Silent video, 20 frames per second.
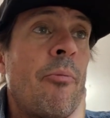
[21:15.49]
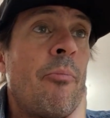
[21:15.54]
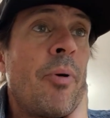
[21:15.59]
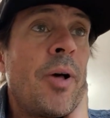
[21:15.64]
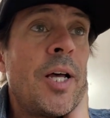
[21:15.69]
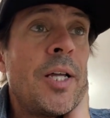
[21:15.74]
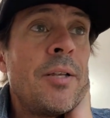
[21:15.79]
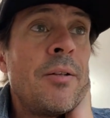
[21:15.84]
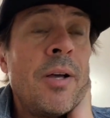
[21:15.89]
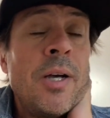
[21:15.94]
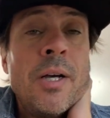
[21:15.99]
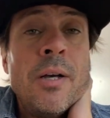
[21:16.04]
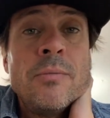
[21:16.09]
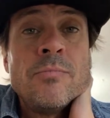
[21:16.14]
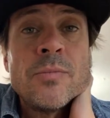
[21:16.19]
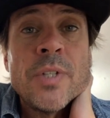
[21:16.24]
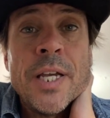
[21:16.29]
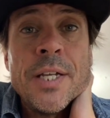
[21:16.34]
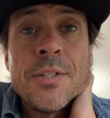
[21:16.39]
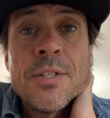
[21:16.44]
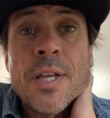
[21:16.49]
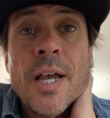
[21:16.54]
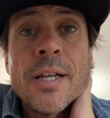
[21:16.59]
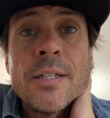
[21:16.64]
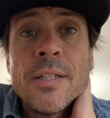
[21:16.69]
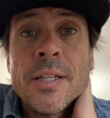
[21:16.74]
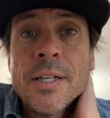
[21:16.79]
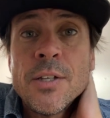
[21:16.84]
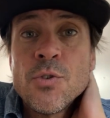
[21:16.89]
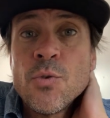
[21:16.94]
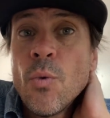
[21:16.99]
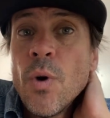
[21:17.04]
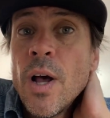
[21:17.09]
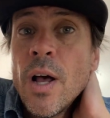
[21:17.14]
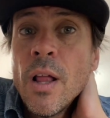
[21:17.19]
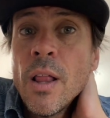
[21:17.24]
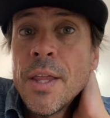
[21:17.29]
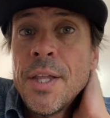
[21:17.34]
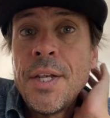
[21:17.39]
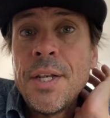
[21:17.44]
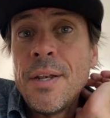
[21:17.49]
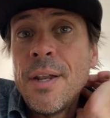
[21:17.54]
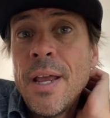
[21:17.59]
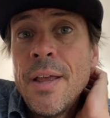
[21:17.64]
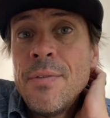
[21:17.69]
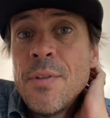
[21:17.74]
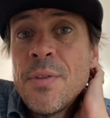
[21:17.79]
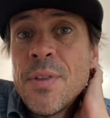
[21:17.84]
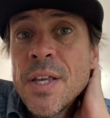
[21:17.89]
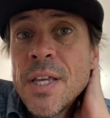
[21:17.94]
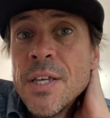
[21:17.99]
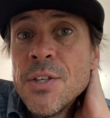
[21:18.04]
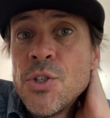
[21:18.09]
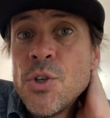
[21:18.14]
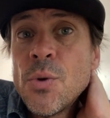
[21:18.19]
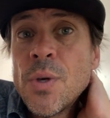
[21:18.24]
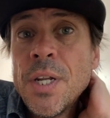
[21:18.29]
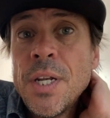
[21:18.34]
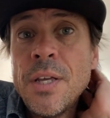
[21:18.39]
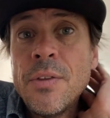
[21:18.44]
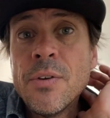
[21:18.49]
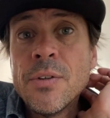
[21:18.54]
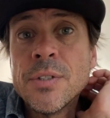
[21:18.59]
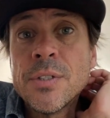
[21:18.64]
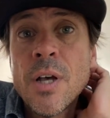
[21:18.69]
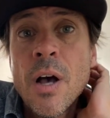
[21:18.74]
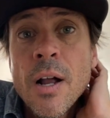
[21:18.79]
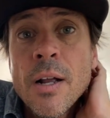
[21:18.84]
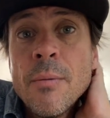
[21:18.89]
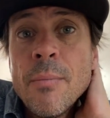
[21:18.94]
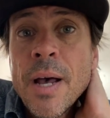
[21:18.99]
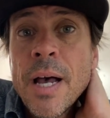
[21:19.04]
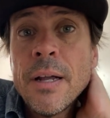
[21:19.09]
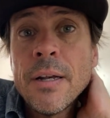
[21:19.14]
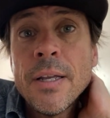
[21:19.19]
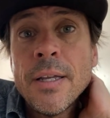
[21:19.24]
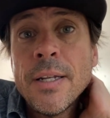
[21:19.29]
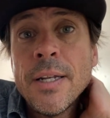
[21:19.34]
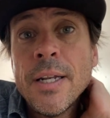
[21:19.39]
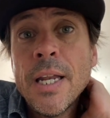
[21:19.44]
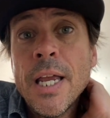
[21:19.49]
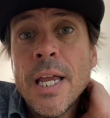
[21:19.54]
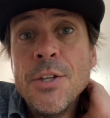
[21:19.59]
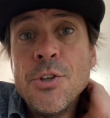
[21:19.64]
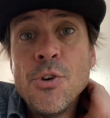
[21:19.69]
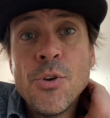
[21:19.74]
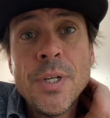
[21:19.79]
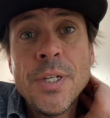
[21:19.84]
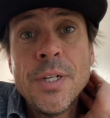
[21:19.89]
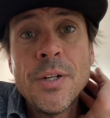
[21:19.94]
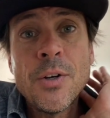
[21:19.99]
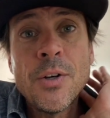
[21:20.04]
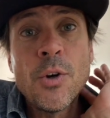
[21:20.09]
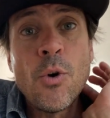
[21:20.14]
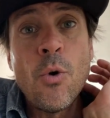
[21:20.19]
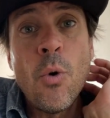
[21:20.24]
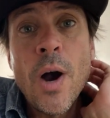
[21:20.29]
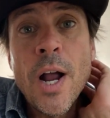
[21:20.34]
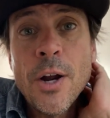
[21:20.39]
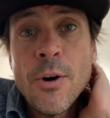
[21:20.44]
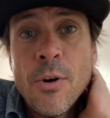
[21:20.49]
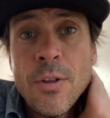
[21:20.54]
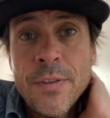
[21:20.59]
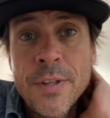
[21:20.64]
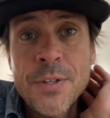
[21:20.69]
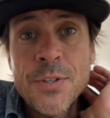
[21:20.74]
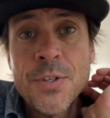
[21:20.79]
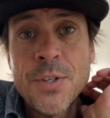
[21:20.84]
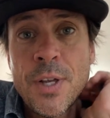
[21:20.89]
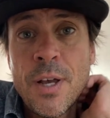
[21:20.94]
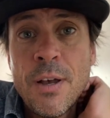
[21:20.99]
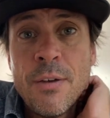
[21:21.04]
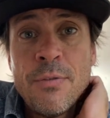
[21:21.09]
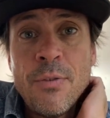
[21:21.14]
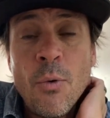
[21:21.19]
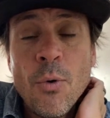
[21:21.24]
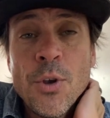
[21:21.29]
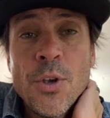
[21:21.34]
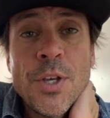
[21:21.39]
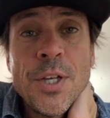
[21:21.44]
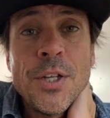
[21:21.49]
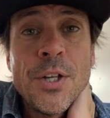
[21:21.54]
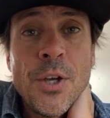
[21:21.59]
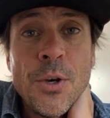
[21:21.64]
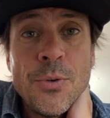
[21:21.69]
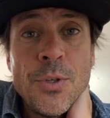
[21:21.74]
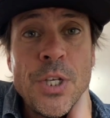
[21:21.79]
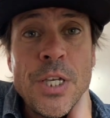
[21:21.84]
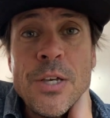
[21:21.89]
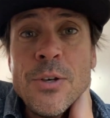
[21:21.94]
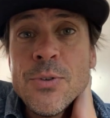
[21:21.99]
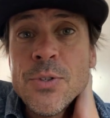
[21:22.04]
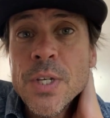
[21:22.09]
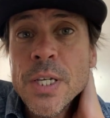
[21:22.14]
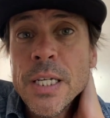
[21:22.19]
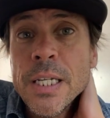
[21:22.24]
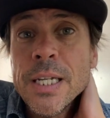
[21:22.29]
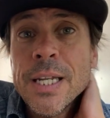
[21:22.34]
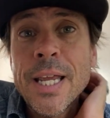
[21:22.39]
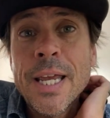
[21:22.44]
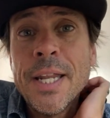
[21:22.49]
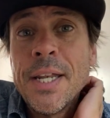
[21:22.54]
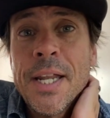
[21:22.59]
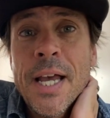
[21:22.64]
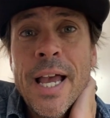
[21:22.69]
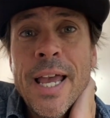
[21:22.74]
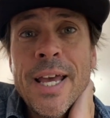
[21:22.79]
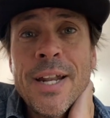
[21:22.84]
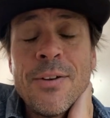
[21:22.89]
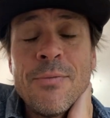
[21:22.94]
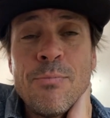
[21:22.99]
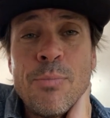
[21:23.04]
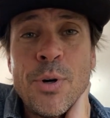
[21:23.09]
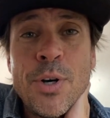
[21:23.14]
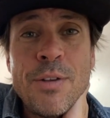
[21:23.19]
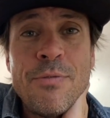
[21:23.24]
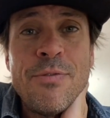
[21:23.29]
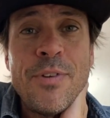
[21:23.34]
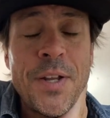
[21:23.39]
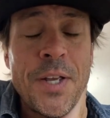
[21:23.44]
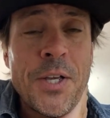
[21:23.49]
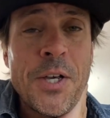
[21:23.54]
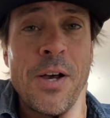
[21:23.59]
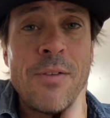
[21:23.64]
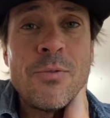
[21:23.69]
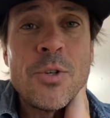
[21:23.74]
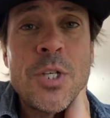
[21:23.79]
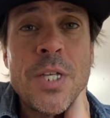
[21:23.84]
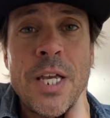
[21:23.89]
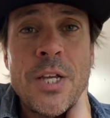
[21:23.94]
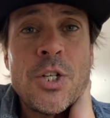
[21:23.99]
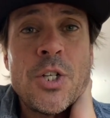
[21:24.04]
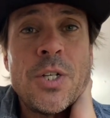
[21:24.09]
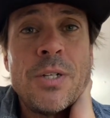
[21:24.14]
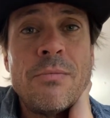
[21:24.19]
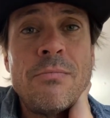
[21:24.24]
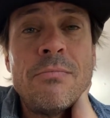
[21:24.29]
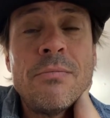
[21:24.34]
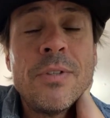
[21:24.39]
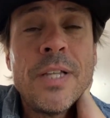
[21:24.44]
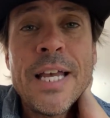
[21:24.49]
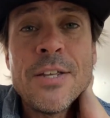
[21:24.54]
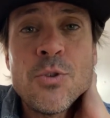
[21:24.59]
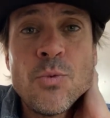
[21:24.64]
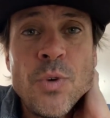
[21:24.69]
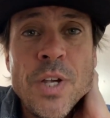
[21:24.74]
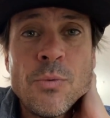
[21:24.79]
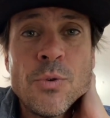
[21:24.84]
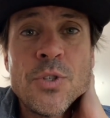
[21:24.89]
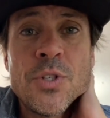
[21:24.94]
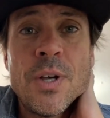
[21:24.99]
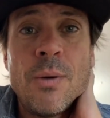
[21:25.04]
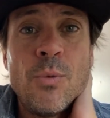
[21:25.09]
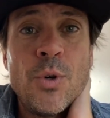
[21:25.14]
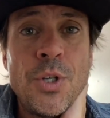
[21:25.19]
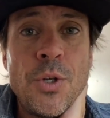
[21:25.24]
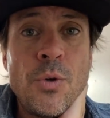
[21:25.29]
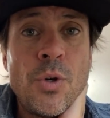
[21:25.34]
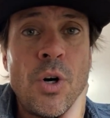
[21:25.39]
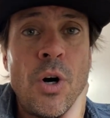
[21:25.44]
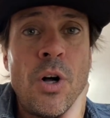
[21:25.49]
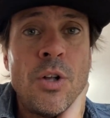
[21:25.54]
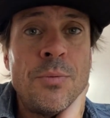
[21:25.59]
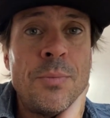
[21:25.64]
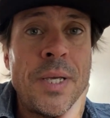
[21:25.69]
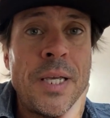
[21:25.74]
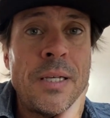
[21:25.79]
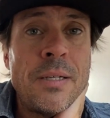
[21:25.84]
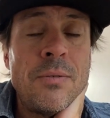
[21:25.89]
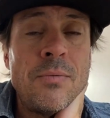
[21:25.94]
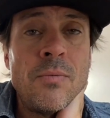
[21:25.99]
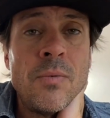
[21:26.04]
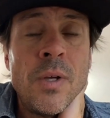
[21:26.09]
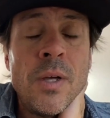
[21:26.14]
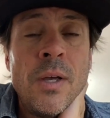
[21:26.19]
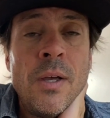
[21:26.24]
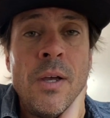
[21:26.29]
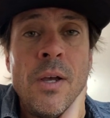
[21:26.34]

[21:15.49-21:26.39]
But, and cycling as well. And the thing is, you can either talk about it and you can acquire all this stuff, or you can go use it. And I had a pretty funny conversation last week with someone who called me, and